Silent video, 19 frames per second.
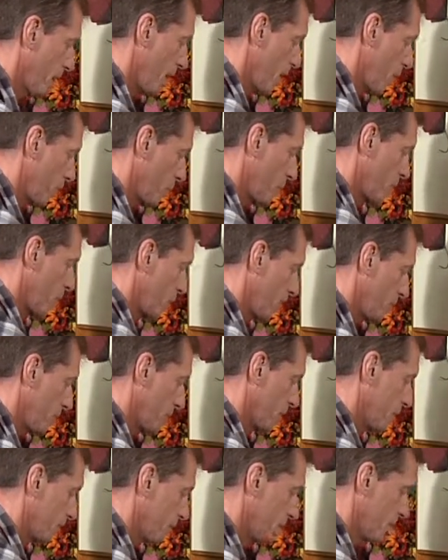and more rubbier.
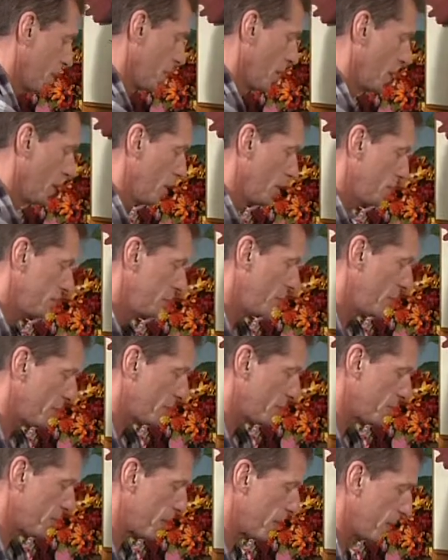So you want
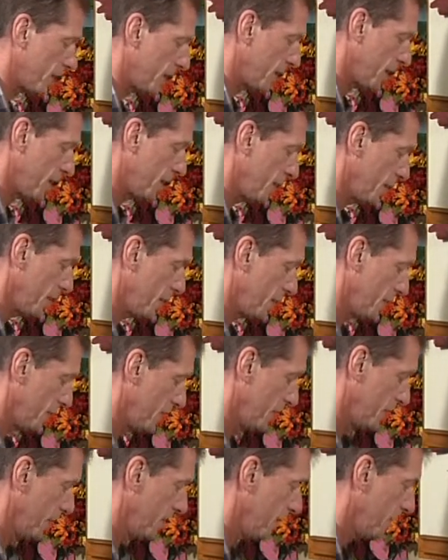to try to get
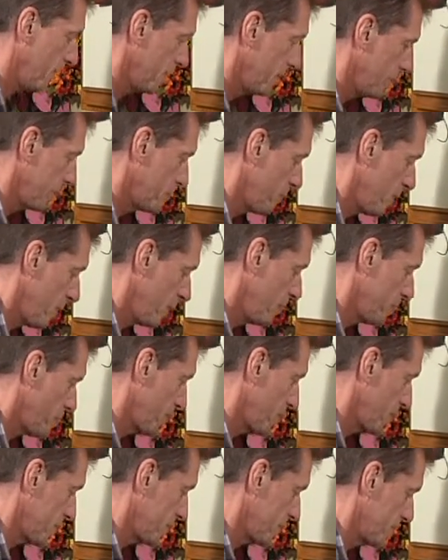in as many
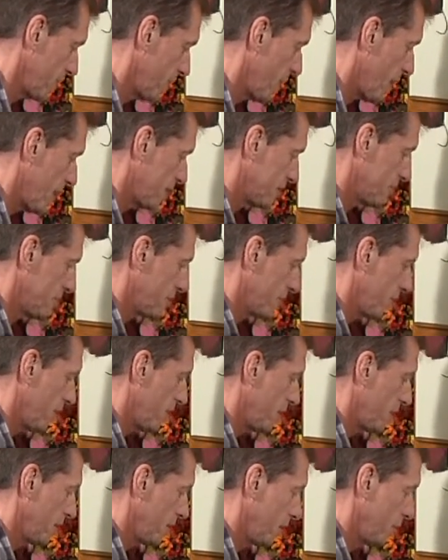donuts as you possibly
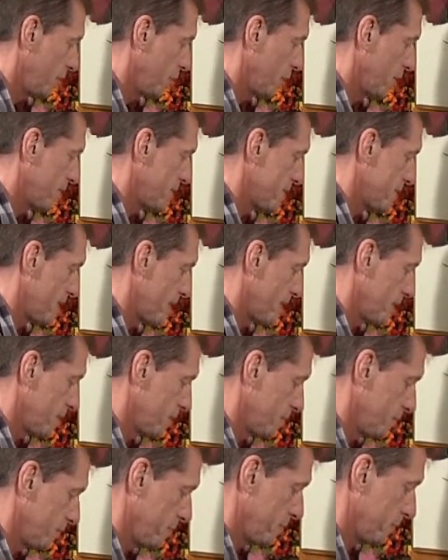can in one setting,
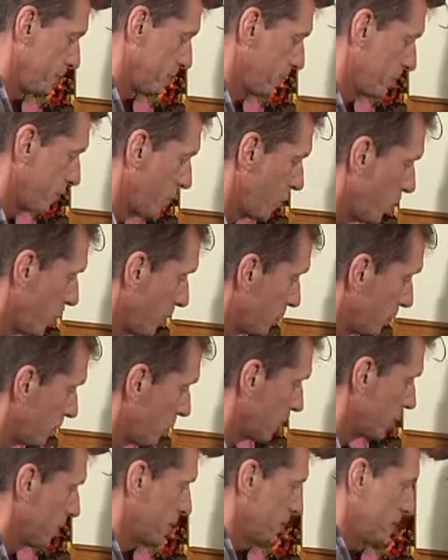one
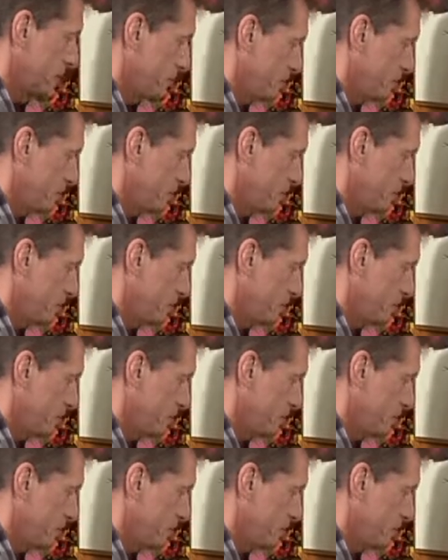rolling.